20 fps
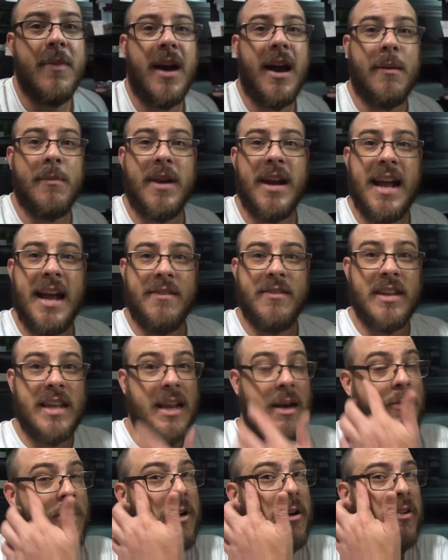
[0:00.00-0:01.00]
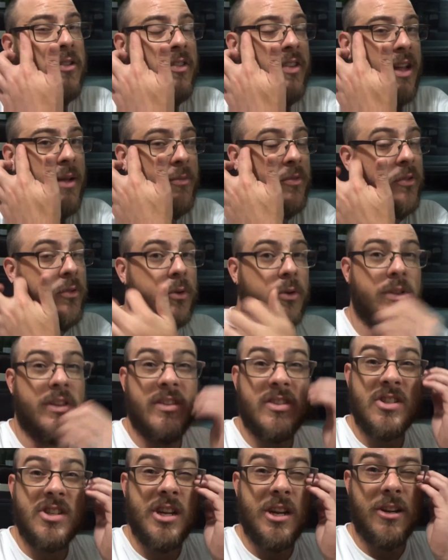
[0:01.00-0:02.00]
going to have to get a bigger step stool.
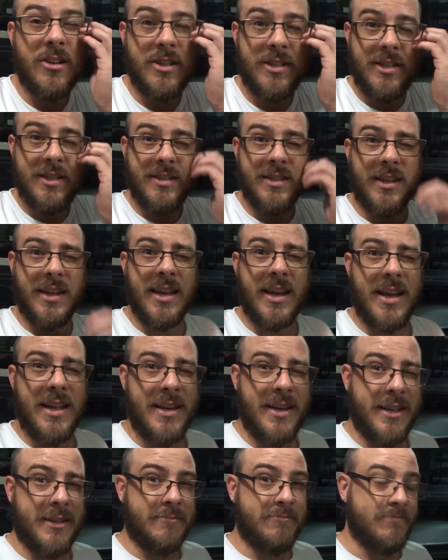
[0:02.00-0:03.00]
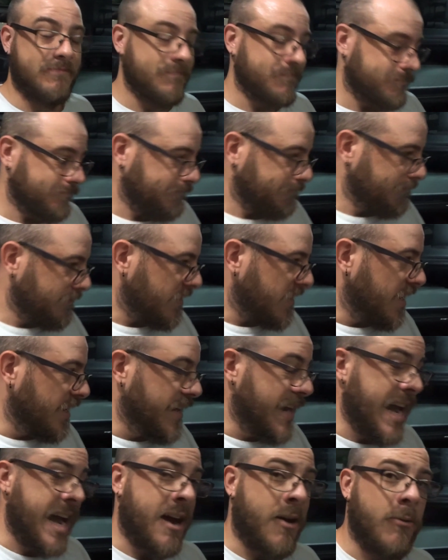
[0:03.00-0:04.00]
This chair just isn't cutting it.
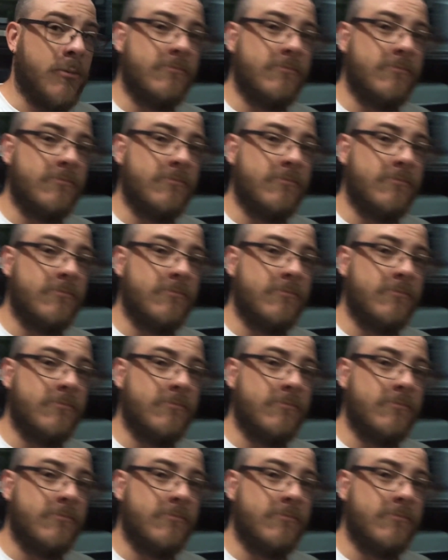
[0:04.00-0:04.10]
Now,